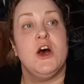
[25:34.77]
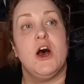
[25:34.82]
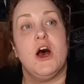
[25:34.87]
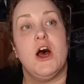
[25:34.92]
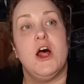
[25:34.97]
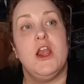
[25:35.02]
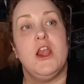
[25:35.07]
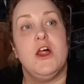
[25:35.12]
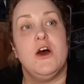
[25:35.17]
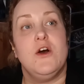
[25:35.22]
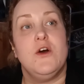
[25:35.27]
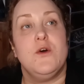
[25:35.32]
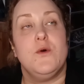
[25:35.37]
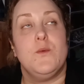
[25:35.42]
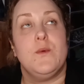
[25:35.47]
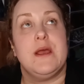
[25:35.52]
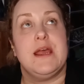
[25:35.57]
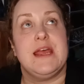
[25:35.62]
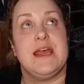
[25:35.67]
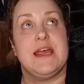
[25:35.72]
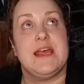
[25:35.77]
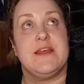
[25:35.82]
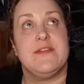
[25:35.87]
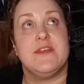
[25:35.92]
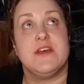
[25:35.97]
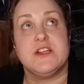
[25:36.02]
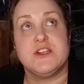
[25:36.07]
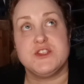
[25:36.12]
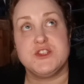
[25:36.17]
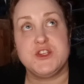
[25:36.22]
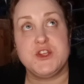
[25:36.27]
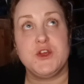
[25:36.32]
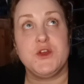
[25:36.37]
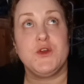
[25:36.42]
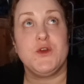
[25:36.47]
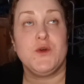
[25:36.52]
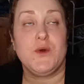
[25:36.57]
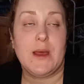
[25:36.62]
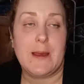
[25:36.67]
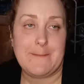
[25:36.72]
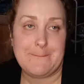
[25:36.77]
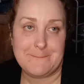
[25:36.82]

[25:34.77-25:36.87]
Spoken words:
along with 2